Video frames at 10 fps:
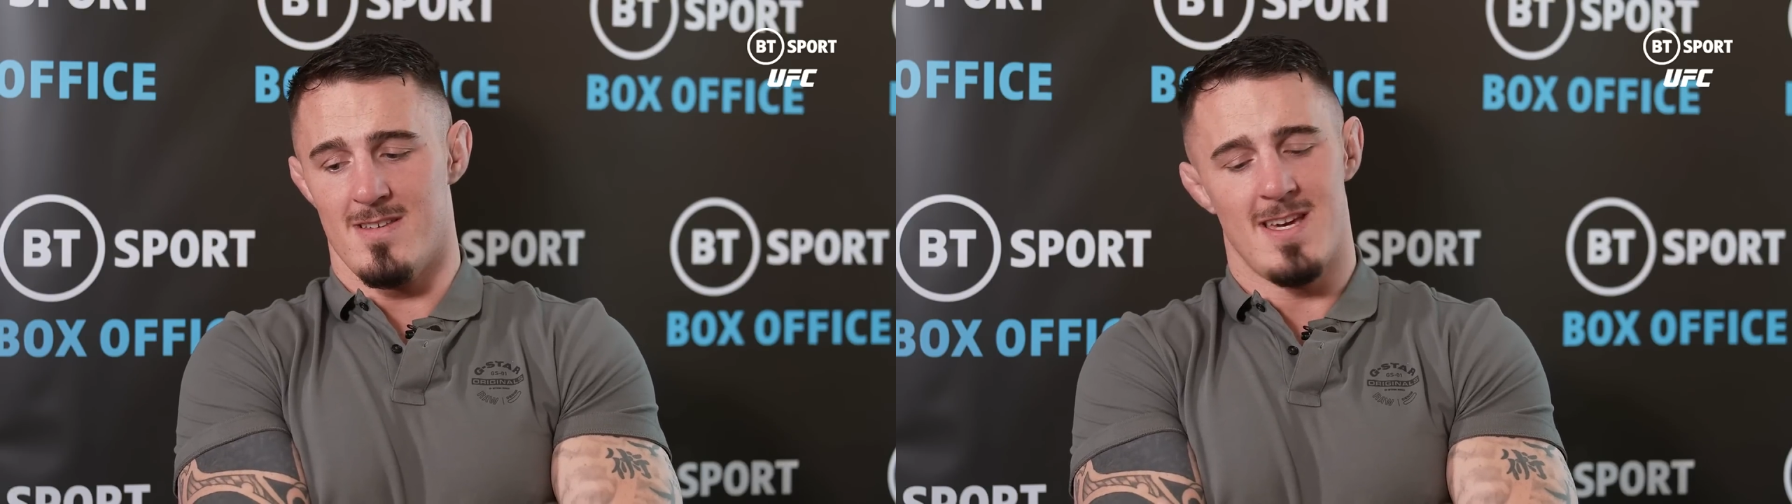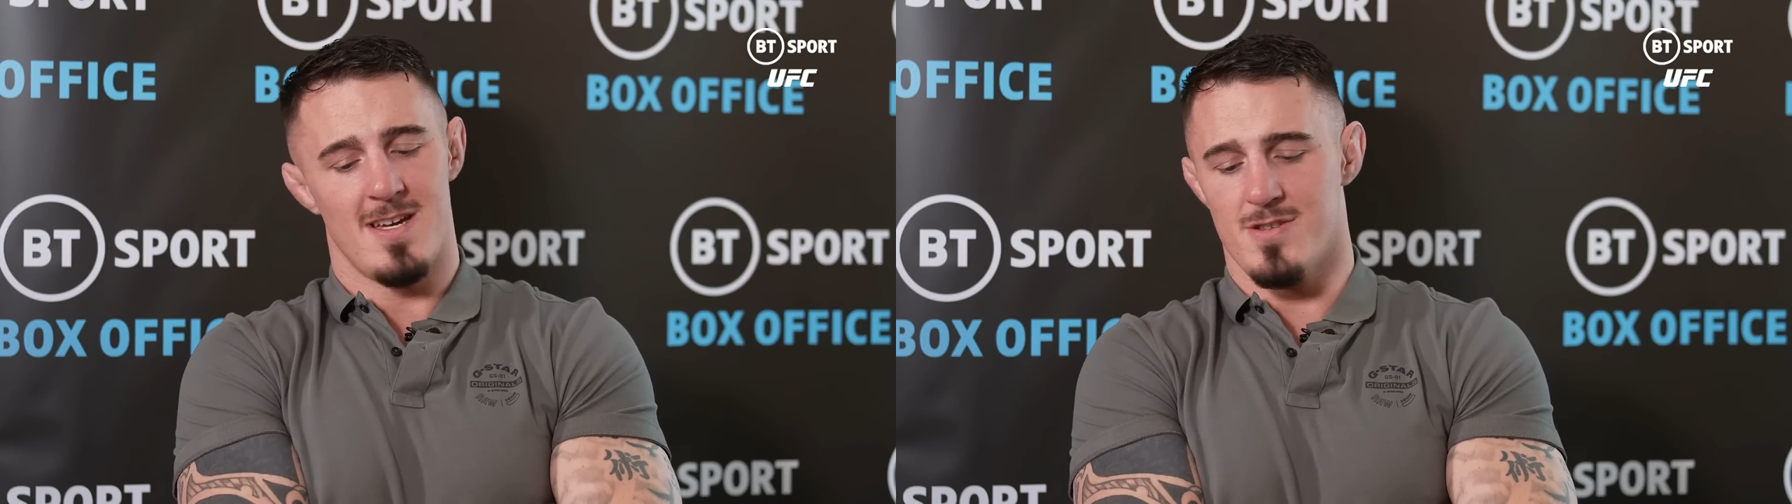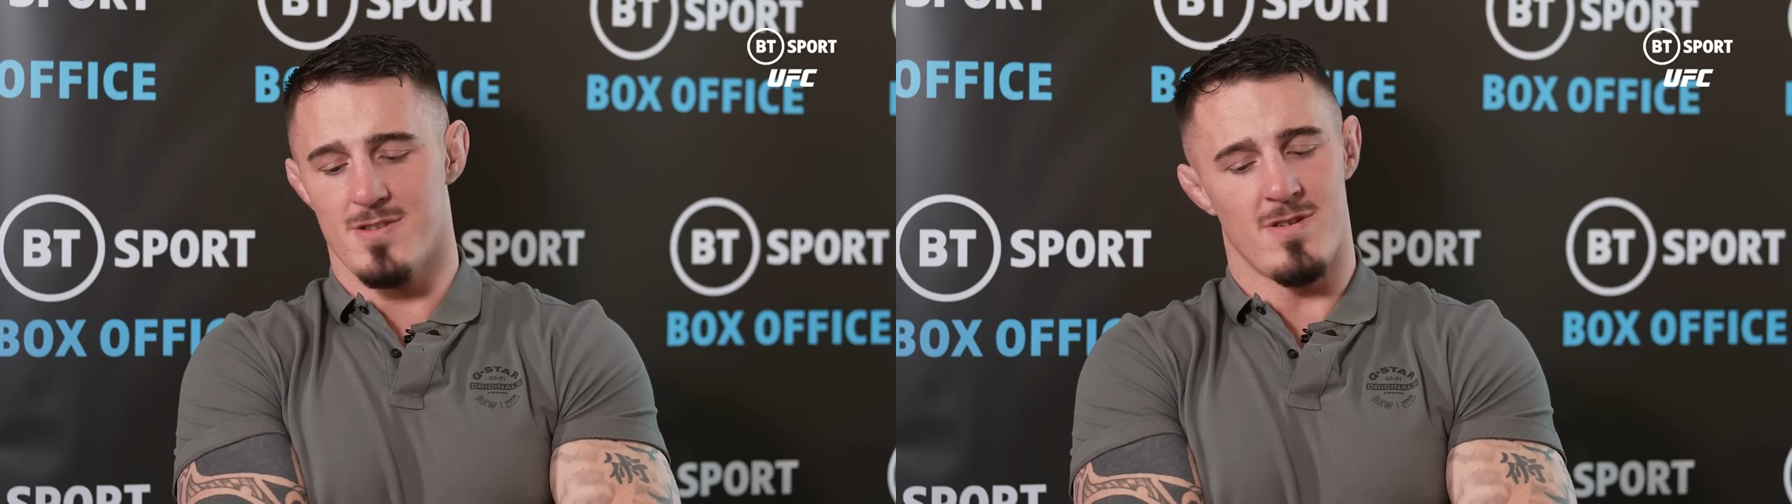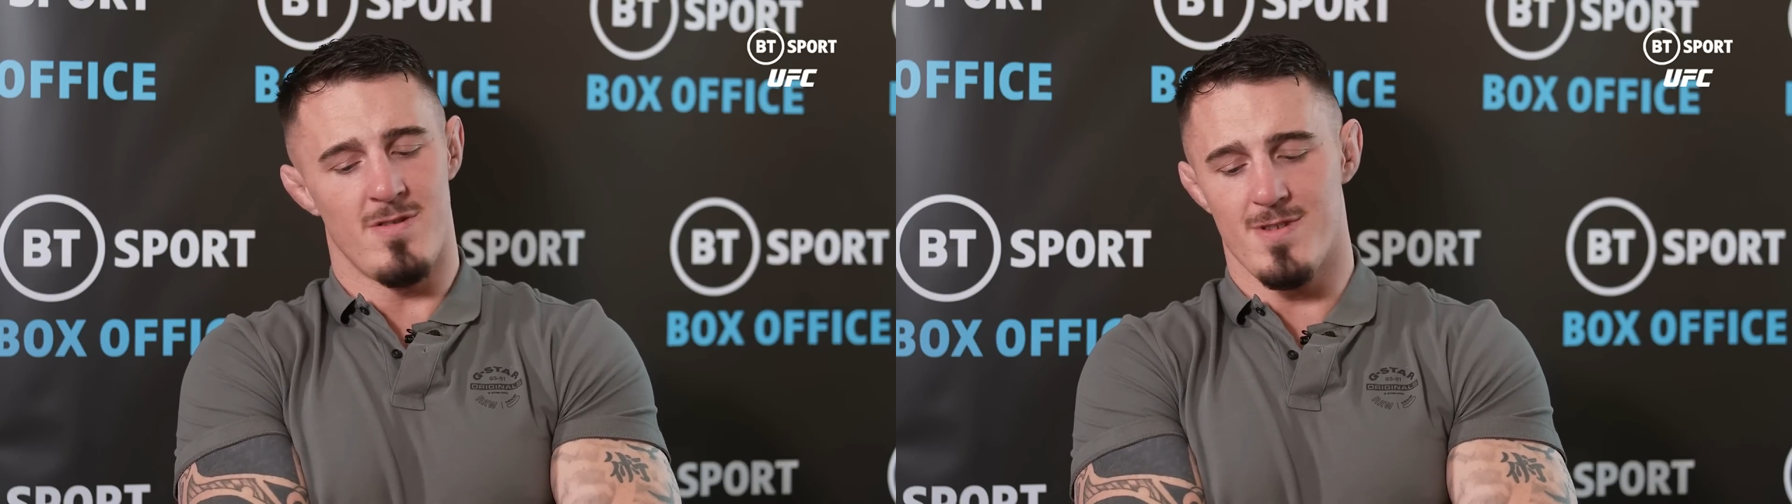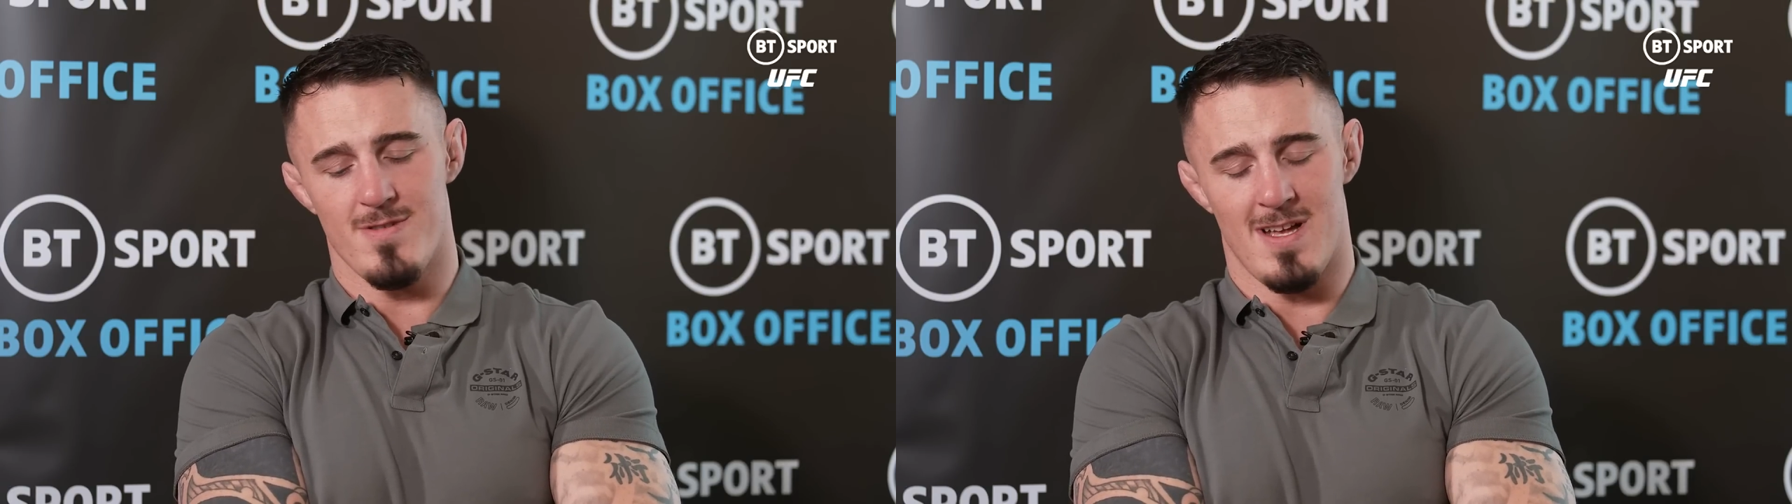yeah, it's just
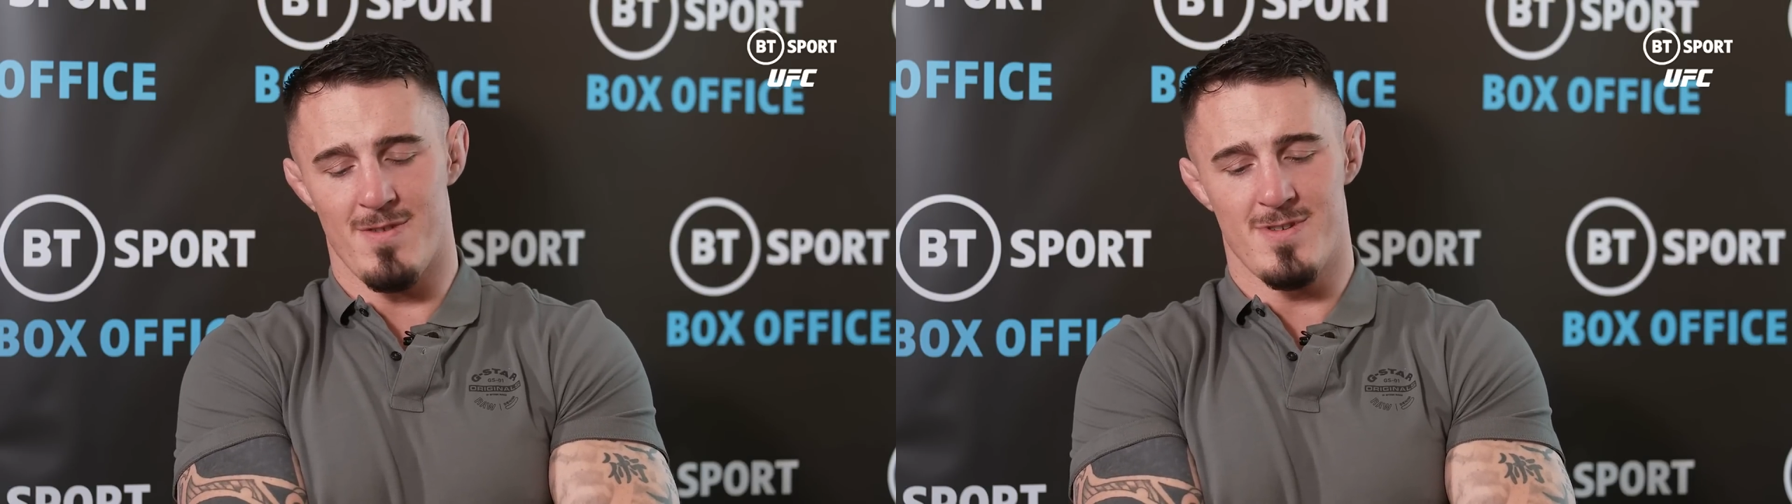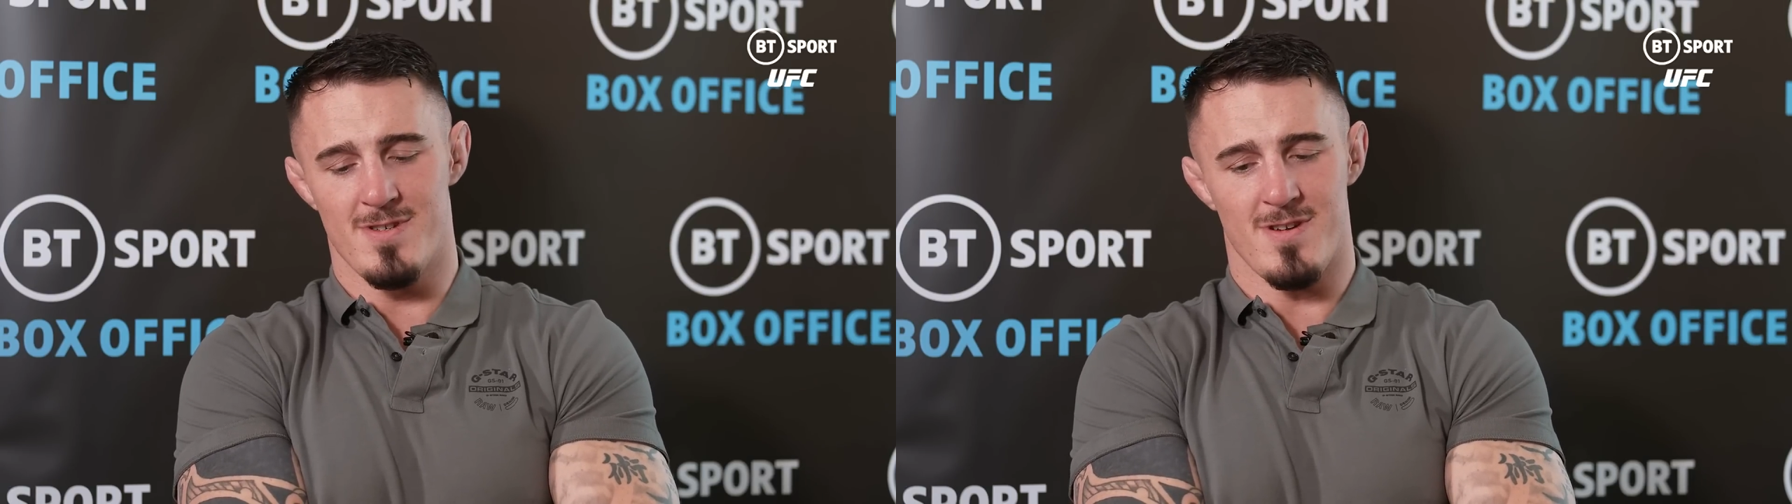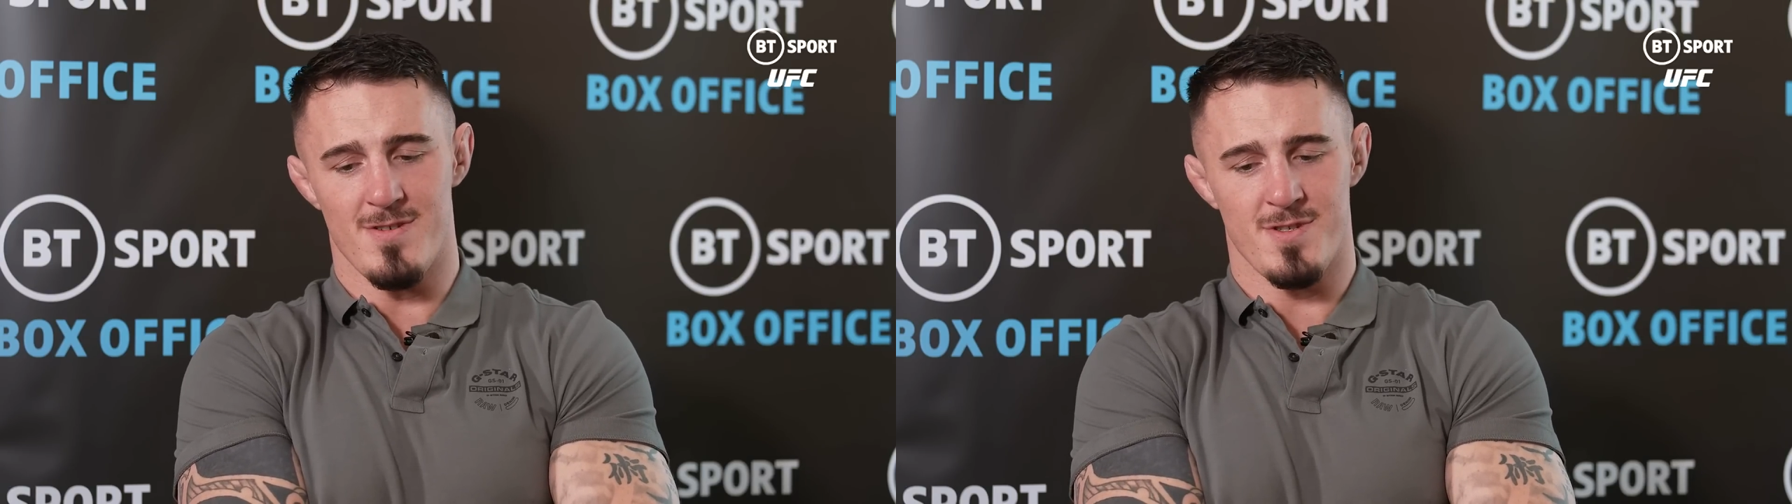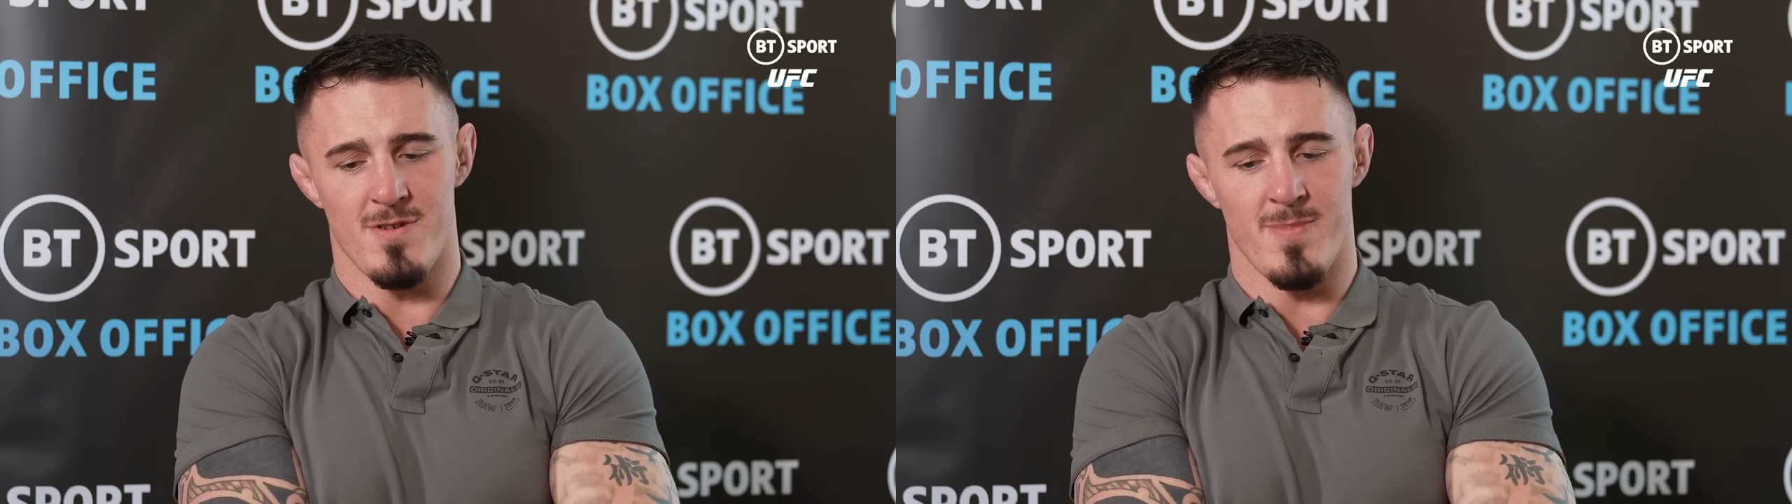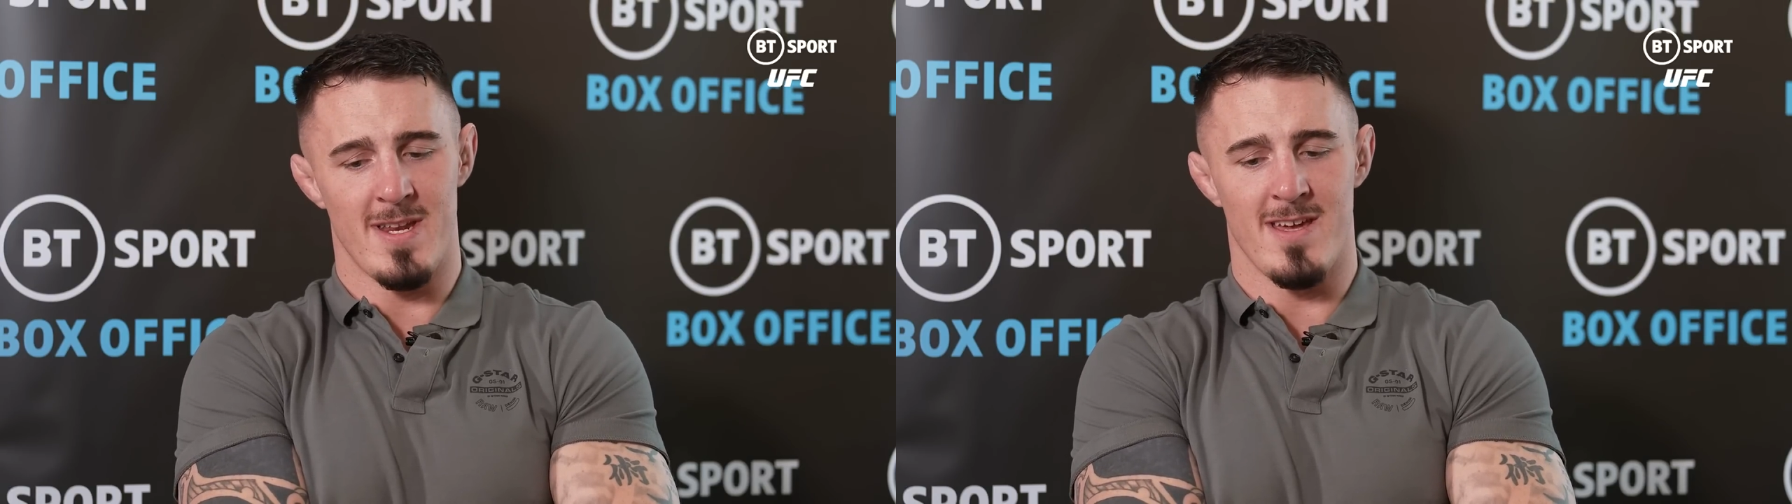good. Like we've just got
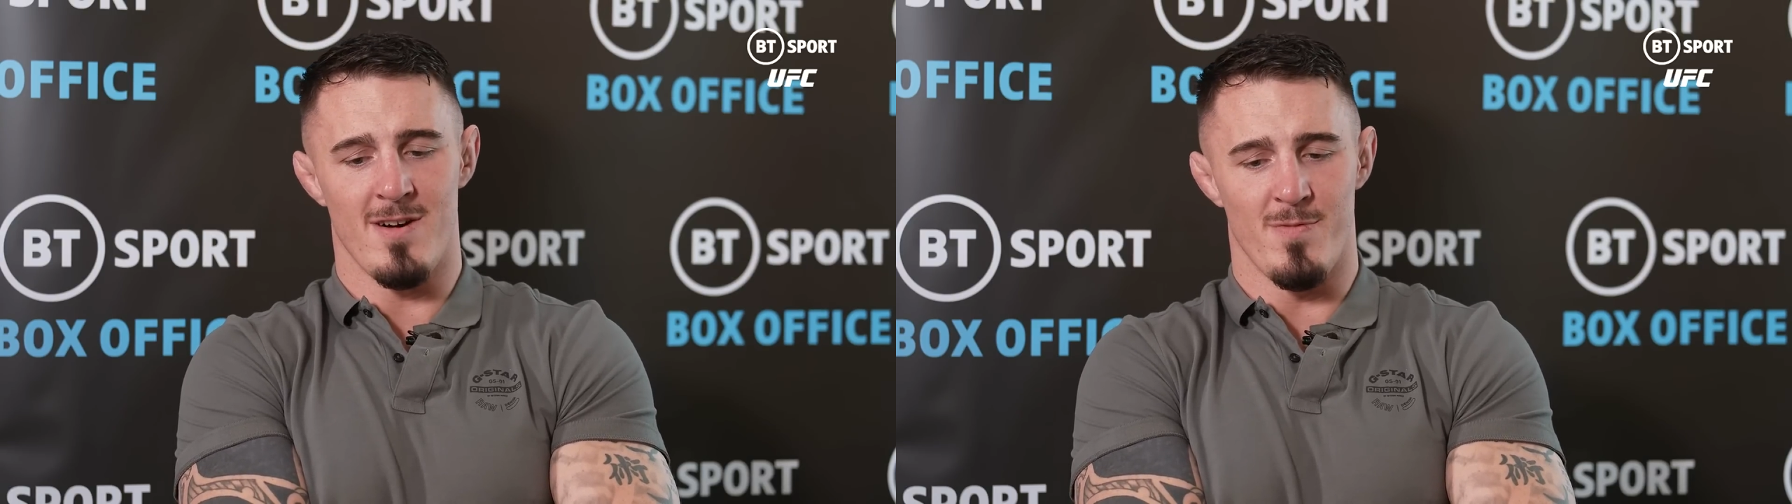so many